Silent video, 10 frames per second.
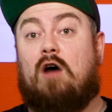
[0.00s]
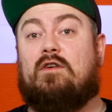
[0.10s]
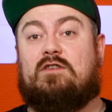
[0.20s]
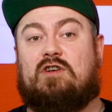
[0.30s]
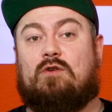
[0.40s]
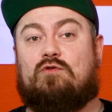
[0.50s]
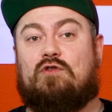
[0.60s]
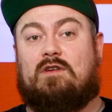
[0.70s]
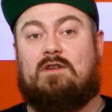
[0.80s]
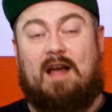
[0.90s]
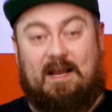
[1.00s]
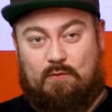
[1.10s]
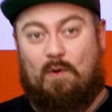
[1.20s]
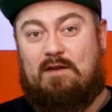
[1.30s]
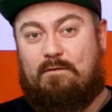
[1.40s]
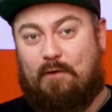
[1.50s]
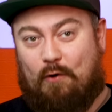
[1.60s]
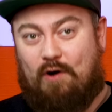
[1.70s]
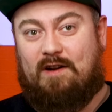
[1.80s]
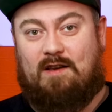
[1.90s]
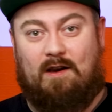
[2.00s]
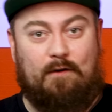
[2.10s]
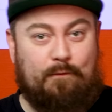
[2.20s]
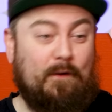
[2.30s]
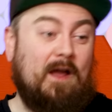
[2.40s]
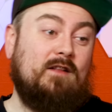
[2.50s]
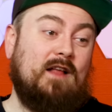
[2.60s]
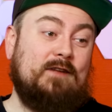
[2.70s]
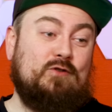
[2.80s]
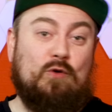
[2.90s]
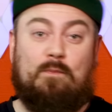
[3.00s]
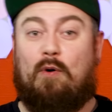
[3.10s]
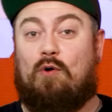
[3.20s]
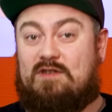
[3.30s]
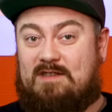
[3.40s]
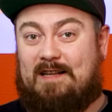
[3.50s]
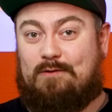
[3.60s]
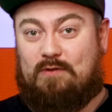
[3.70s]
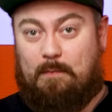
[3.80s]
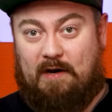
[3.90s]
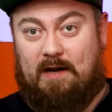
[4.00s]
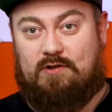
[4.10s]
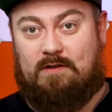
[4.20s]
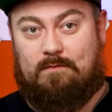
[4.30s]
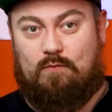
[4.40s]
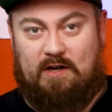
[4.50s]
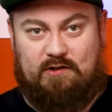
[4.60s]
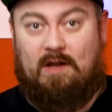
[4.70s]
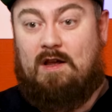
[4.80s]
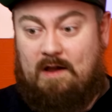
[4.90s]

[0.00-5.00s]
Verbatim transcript: other children, his wife Veronica fell into postnatal depression, which